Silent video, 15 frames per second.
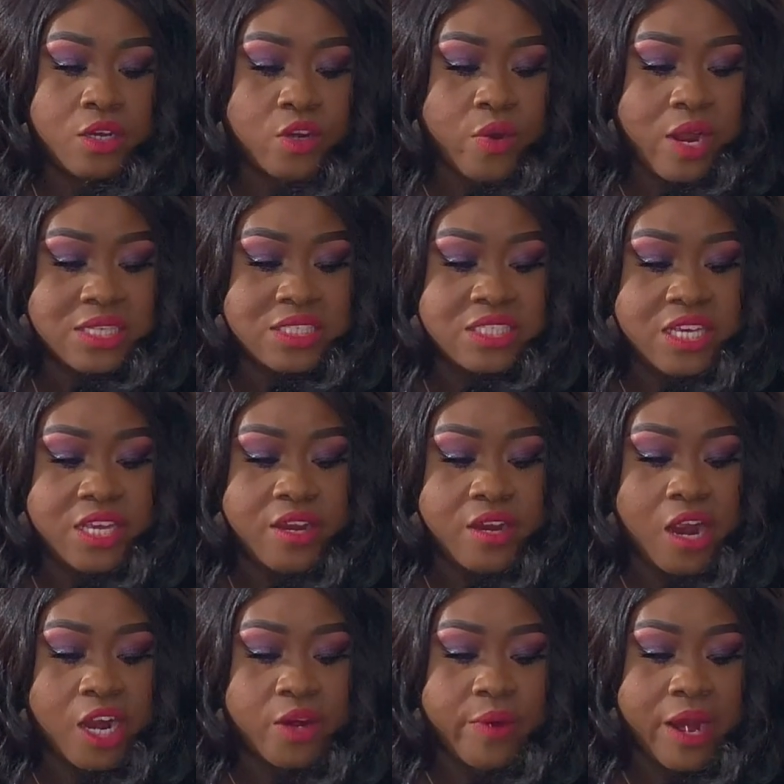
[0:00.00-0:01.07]
crust here,
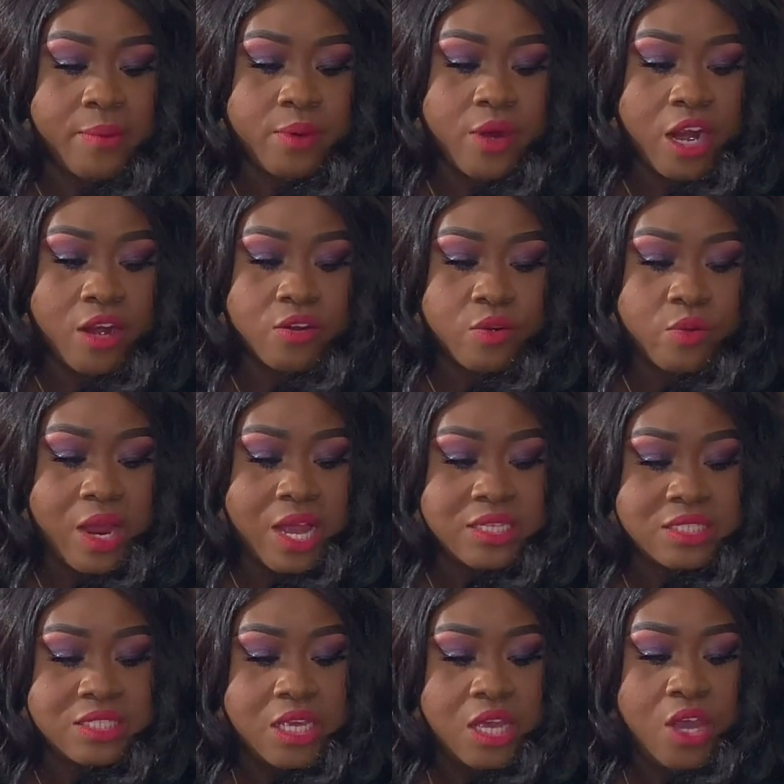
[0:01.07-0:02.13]
our graham cracker
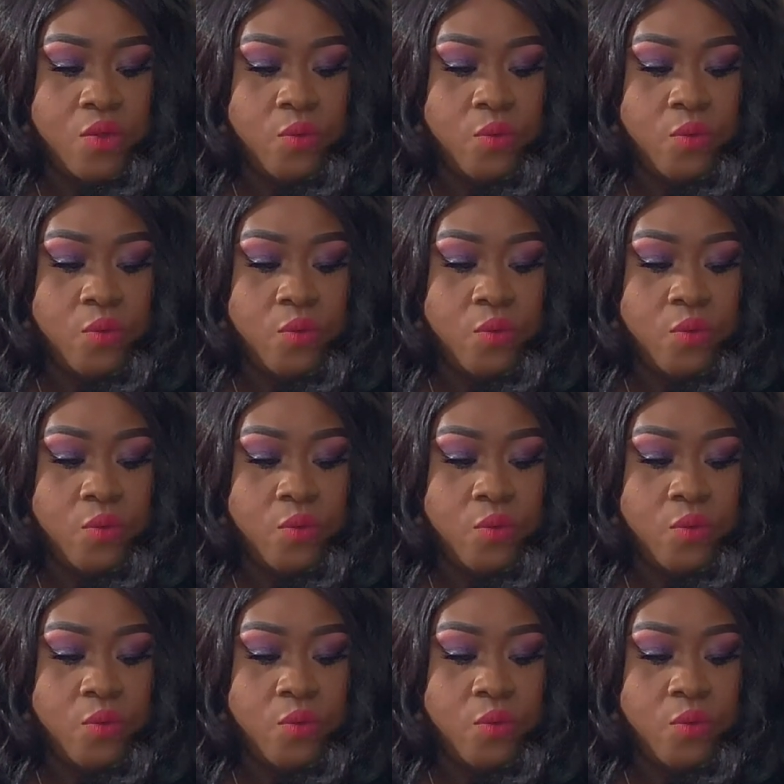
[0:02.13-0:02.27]
crust.